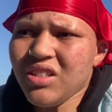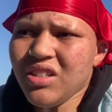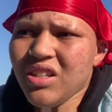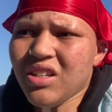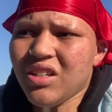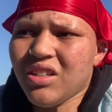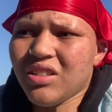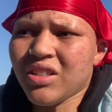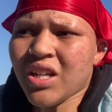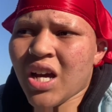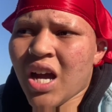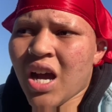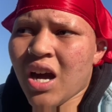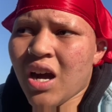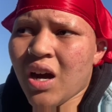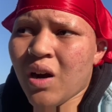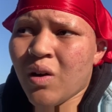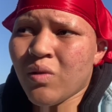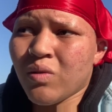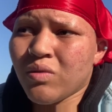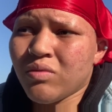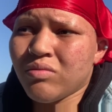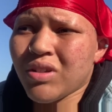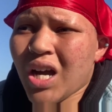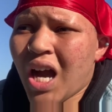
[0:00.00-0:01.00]

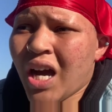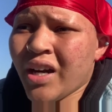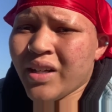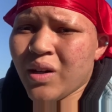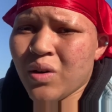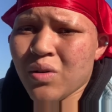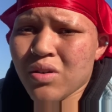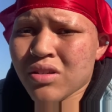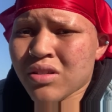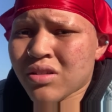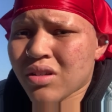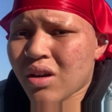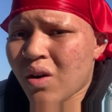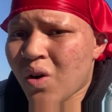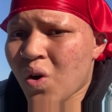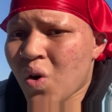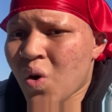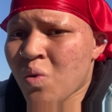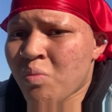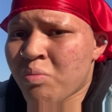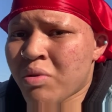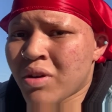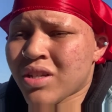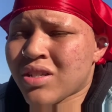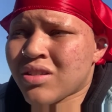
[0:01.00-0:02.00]
Now, I know this is
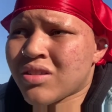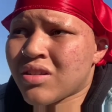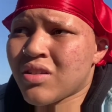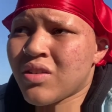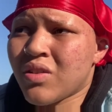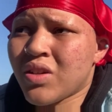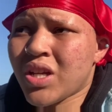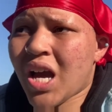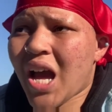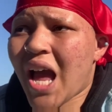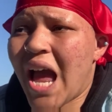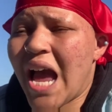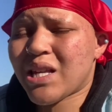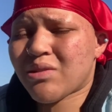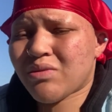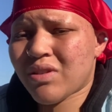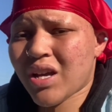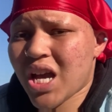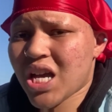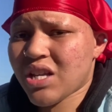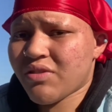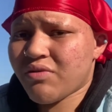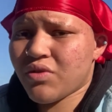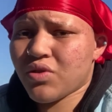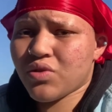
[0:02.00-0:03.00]
old, but still, y'all asked
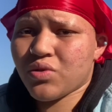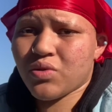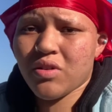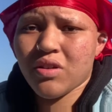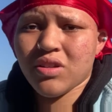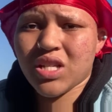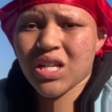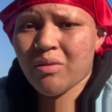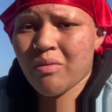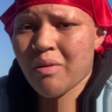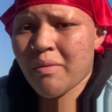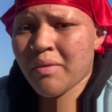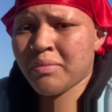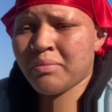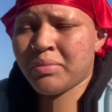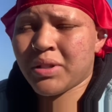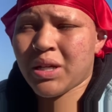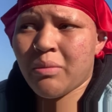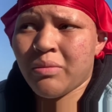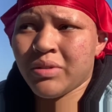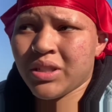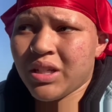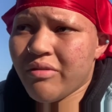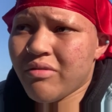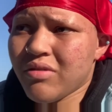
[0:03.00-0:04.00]
for a story time. I'm
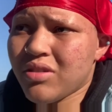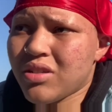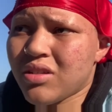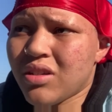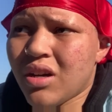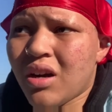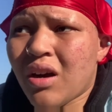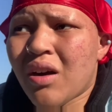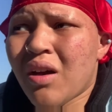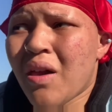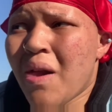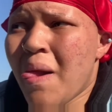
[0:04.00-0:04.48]
gonna give it to y'all.